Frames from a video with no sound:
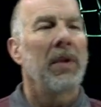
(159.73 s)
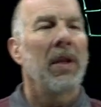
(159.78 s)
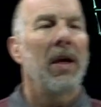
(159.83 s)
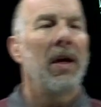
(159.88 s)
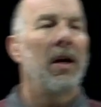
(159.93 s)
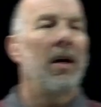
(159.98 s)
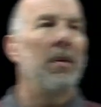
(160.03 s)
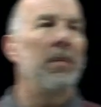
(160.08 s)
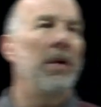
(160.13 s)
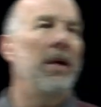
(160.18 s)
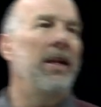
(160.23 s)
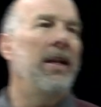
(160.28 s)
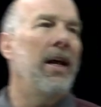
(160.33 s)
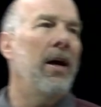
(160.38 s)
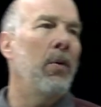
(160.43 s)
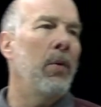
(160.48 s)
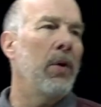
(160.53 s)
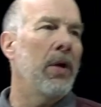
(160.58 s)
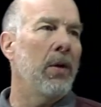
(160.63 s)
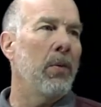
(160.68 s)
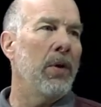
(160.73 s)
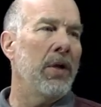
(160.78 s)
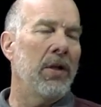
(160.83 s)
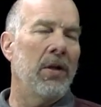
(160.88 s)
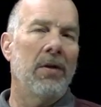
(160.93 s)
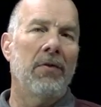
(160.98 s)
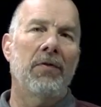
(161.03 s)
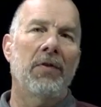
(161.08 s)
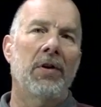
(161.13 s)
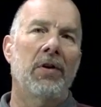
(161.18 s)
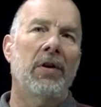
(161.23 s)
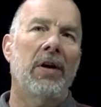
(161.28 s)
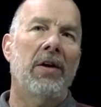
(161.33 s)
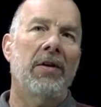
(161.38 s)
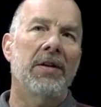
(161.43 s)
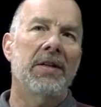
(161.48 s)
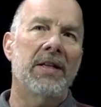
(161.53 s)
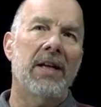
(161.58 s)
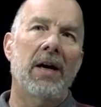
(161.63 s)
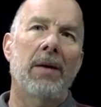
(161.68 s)
And now what I want you to figure out
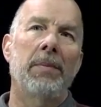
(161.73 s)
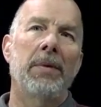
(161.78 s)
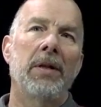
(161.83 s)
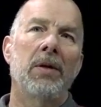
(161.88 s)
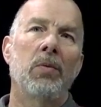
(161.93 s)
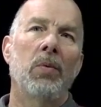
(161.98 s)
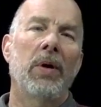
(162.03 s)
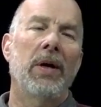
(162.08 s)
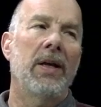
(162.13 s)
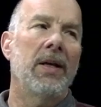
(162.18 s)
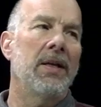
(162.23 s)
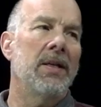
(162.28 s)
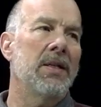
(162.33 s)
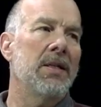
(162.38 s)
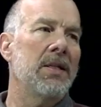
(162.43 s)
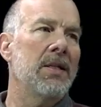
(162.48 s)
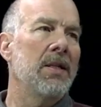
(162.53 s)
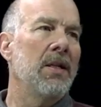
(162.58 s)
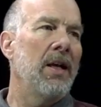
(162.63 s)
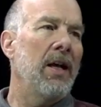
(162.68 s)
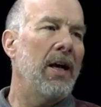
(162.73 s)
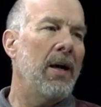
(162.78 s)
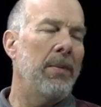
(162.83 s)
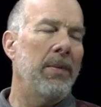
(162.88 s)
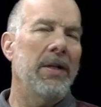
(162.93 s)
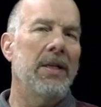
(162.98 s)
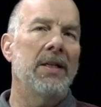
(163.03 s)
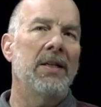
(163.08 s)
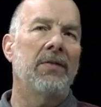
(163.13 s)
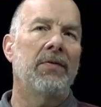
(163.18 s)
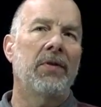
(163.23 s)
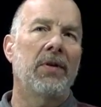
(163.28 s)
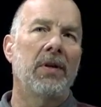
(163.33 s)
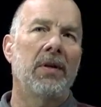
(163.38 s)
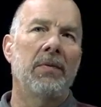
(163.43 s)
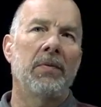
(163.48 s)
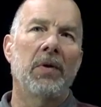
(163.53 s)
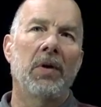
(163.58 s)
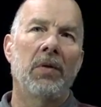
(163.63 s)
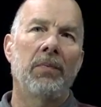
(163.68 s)
is how many ways, how many different
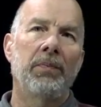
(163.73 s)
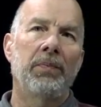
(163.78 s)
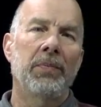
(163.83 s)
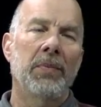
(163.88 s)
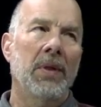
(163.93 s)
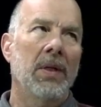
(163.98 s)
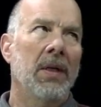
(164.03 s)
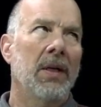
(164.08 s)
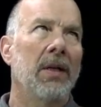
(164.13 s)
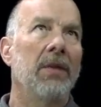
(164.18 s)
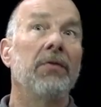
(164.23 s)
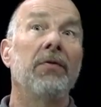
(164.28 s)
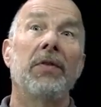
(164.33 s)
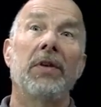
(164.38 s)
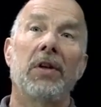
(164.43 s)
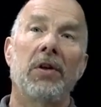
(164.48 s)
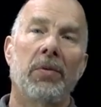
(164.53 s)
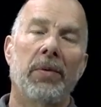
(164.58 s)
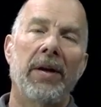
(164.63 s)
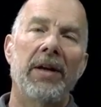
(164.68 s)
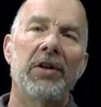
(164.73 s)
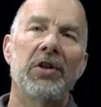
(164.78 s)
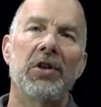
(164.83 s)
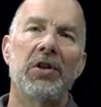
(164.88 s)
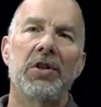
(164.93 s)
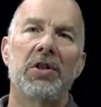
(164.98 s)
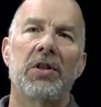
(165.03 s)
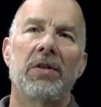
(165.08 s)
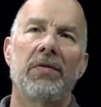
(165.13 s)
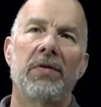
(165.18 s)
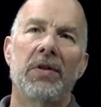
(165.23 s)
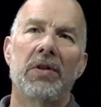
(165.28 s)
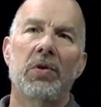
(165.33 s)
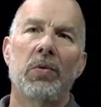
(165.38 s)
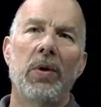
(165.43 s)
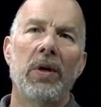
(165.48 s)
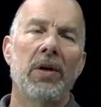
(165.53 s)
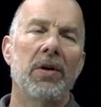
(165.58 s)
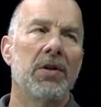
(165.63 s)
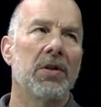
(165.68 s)
configurations of the
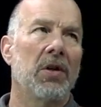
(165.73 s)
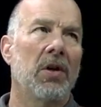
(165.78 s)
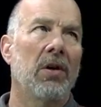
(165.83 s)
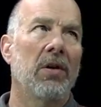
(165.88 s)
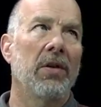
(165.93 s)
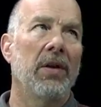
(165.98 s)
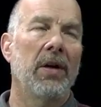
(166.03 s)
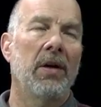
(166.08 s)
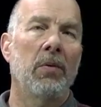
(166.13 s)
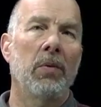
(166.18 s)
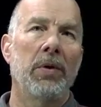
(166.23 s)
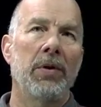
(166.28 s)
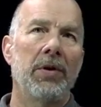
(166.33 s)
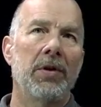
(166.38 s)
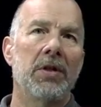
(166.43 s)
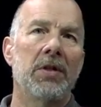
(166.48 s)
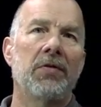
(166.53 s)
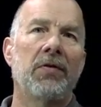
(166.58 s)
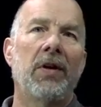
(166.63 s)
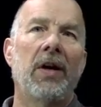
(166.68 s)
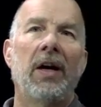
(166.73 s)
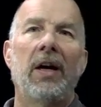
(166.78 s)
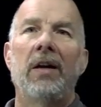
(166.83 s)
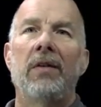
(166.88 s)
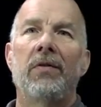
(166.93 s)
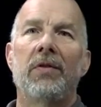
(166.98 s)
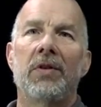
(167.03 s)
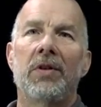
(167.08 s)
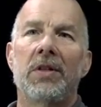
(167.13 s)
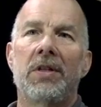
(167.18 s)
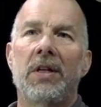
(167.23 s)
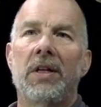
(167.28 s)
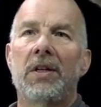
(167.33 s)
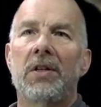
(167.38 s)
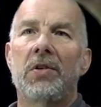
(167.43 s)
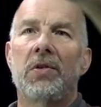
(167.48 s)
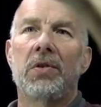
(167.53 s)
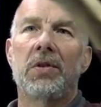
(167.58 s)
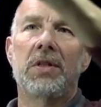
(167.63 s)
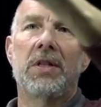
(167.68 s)
squares are there when there's 5 or
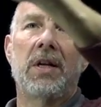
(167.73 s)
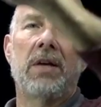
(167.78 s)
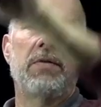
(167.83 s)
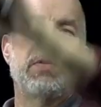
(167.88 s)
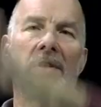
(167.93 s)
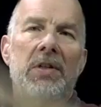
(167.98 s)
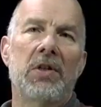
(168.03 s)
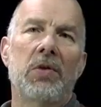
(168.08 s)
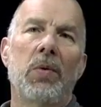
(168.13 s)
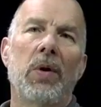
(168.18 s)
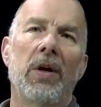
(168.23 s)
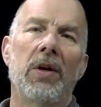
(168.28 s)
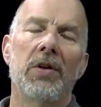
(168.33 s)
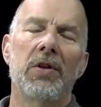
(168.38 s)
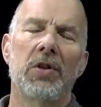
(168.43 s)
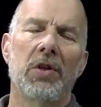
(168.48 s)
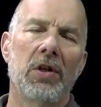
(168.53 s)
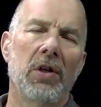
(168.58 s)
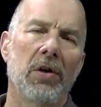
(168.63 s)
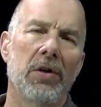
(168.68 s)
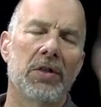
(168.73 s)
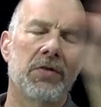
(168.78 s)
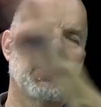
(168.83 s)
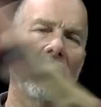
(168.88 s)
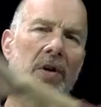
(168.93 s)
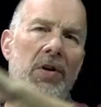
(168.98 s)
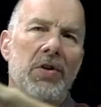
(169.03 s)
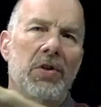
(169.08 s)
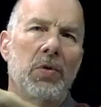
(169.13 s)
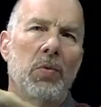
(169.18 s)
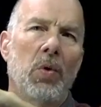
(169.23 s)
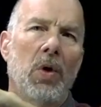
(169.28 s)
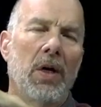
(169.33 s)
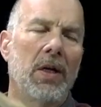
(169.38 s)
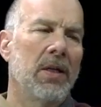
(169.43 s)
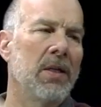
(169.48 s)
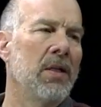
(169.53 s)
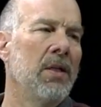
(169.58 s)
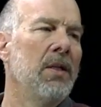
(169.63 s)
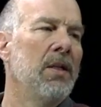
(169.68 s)
6 or 7 squares. You can go as far as you want
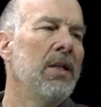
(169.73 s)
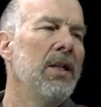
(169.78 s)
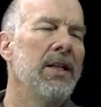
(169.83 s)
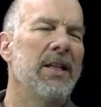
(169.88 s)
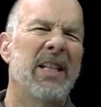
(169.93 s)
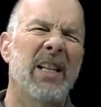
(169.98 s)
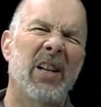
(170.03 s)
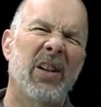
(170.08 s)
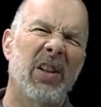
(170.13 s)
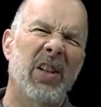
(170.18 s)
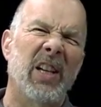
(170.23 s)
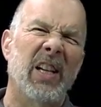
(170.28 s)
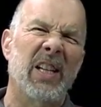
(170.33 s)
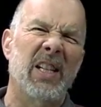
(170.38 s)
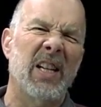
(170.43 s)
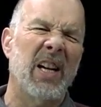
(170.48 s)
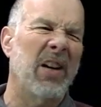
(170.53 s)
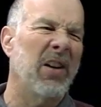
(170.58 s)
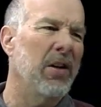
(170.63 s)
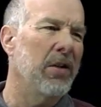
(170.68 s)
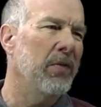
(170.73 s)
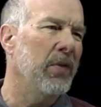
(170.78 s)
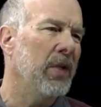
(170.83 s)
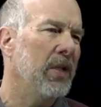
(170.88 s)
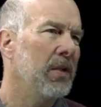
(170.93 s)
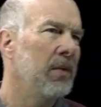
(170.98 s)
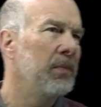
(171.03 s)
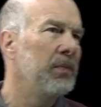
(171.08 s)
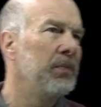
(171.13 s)
until you get tired of it.